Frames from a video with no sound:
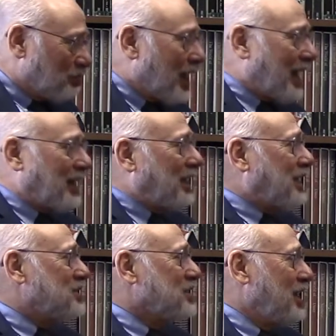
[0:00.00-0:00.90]

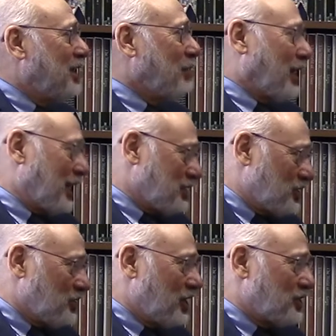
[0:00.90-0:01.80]
blackening his name, I
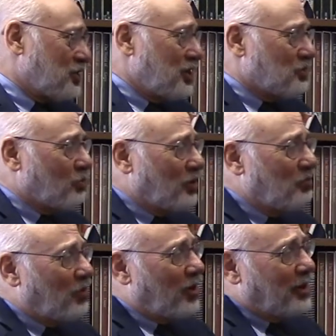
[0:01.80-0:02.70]
guess, is, is, is
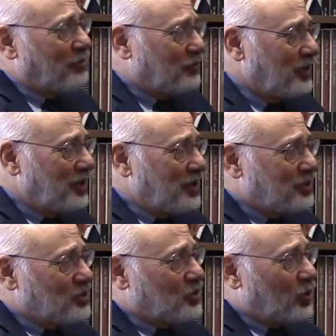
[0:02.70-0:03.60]
one part of
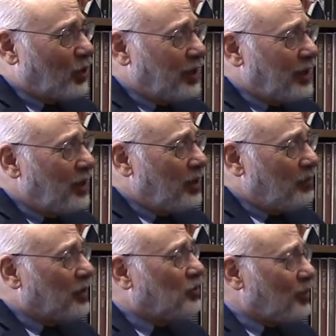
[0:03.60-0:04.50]
the story.
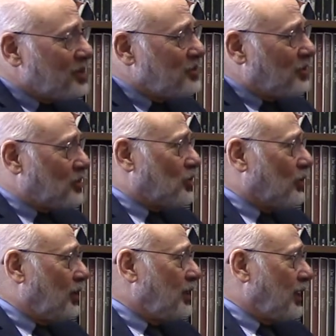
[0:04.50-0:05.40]
But the rest of the
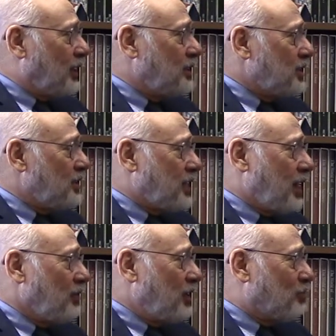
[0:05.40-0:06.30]
story then is, is
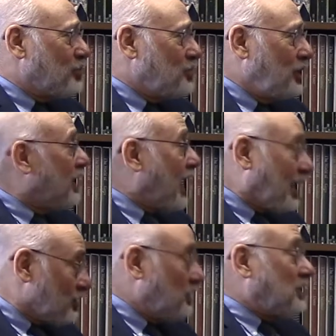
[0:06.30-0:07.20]
how they proceeded
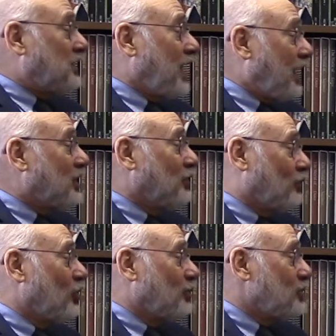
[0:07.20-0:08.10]
actually to take the
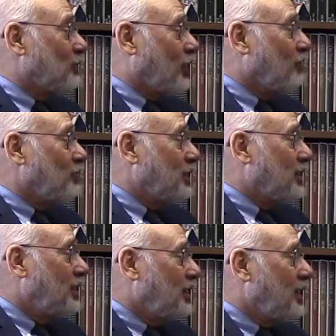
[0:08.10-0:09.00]
forms of
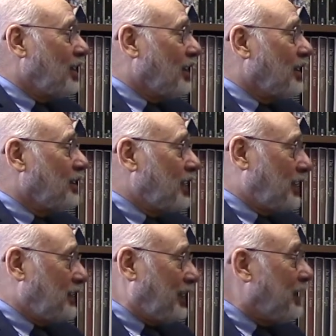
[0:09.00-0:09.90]
government uh,
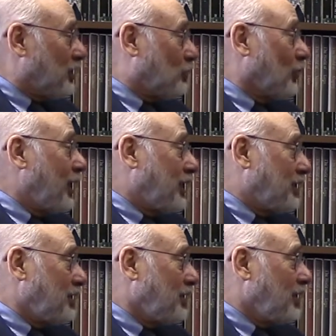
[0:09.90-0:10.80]
that he had
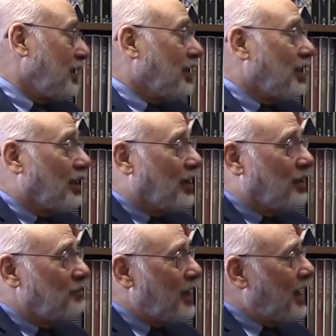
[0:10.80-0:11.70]
created
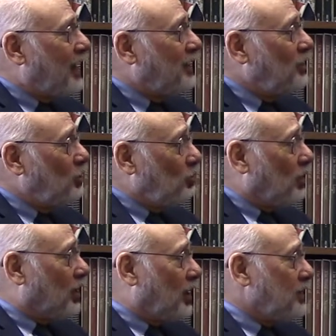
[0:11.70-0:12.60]
um, and
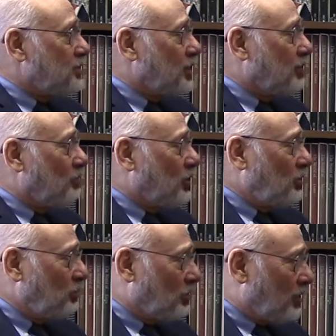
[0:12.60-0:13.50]
utilize them,
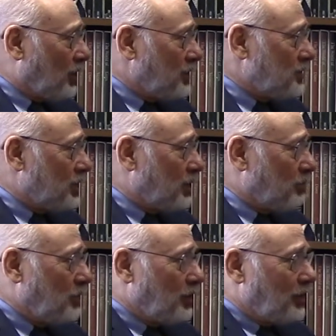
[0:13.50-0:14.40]
but utilize
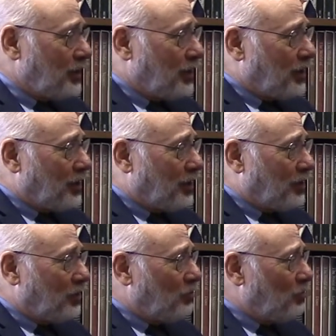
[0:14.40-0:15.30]
them
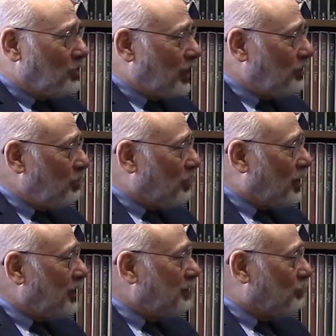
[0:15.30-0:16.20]
uh, with a new
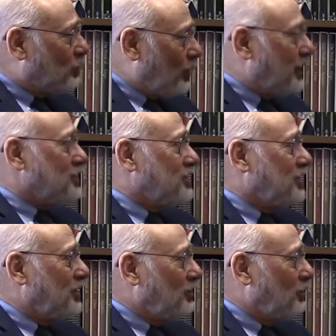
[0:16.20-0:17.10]
kind of
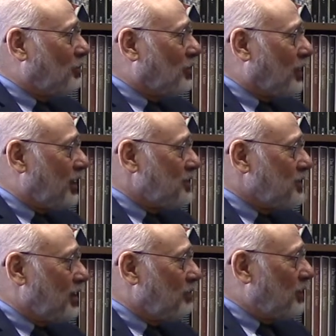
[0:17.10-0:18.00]
twist,
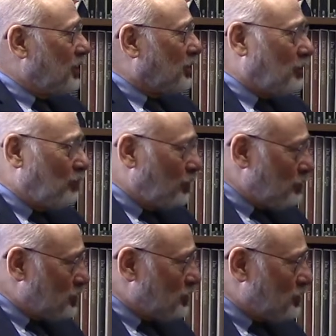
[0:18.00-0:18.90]
utilize them in a
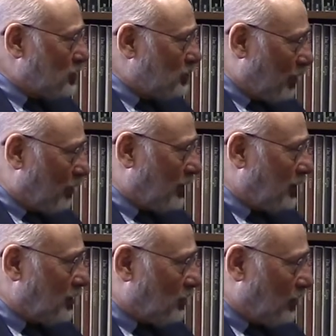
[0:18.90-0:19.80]
Confucian
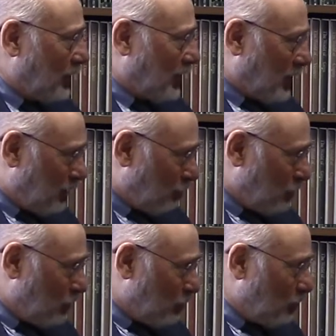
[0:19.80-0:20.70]
spirit and create a kind of
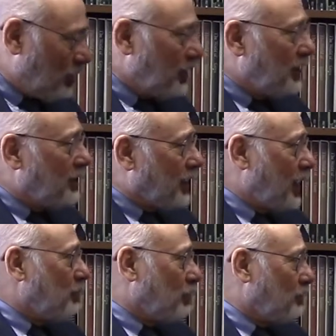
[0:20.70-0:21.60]
new
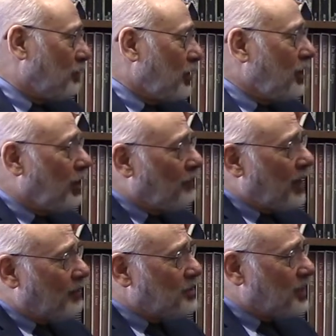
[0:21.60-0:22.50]
type of, of
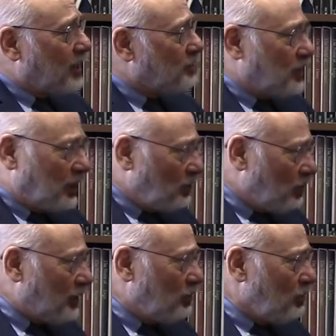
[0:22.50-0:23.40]
aristocracy. And
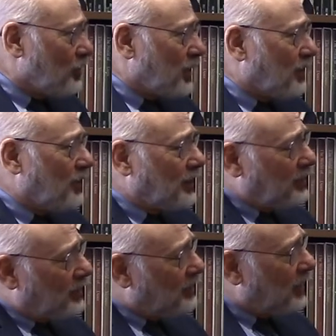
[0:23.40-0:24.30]
you, and you think
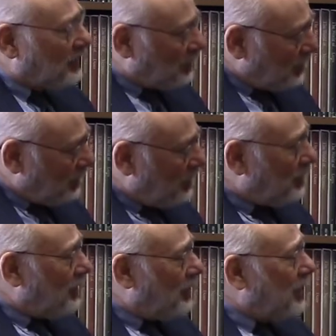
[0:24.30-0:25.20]
that uh, that
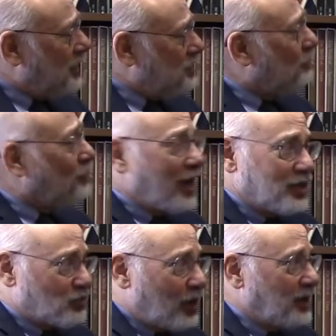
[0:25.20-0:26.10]
uh, has
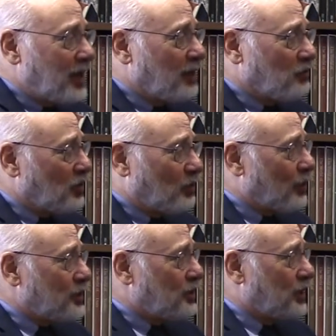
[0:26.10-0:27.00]
effects right down to the
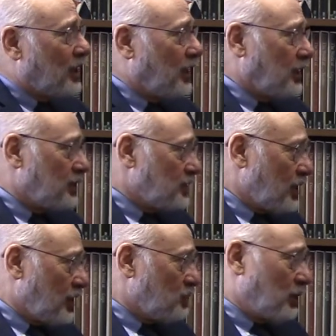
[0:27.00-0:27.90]
present day and has,
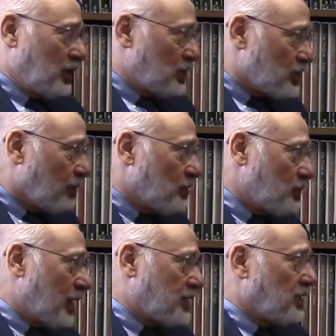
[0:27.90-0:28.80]
has been, in some
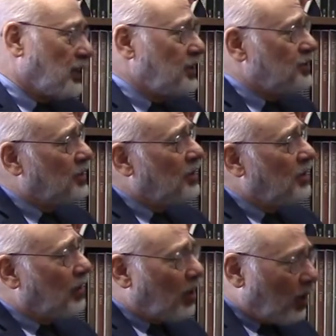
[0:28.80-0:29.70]
respects at least,
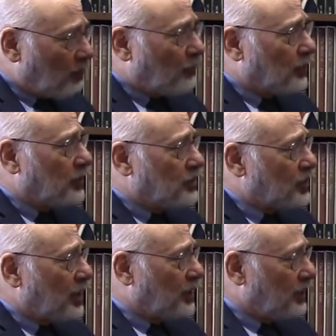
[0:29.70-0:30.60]
harmful to
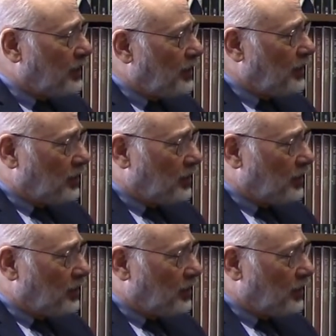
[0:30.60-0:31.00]
China.